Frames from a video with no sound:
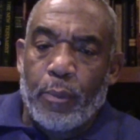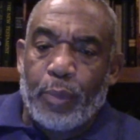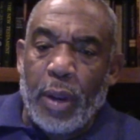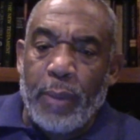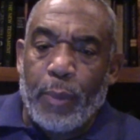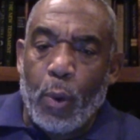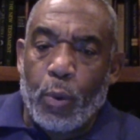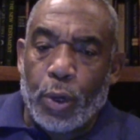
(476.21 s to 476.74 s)

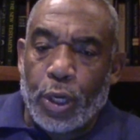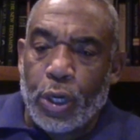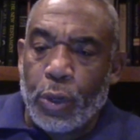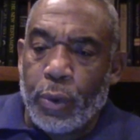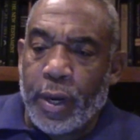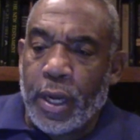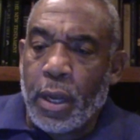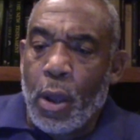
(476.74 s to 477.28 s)
people were
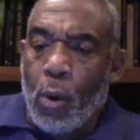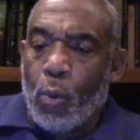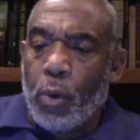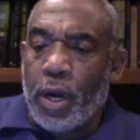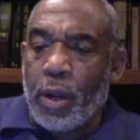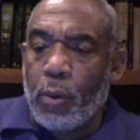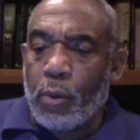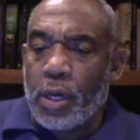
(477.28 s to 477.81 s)
doing,
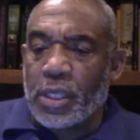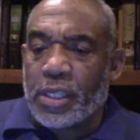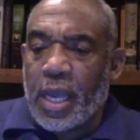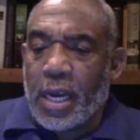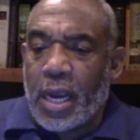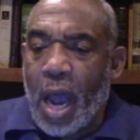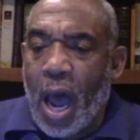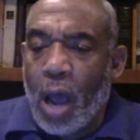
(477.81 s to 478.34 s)
what it was
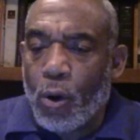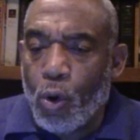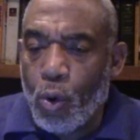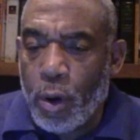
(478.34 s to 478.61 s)
that God,